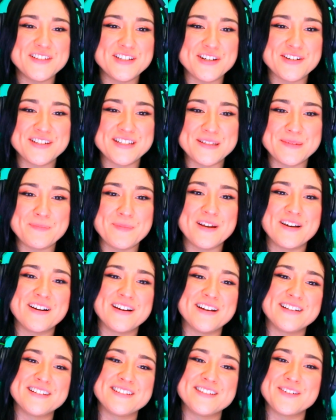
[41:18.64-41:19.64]
your
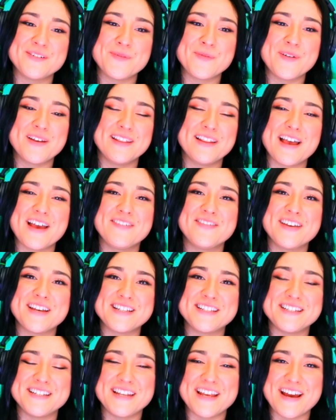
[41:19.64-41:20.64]
spirit when life
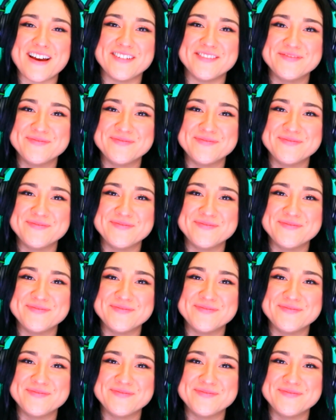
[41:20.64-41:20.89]
gets you down?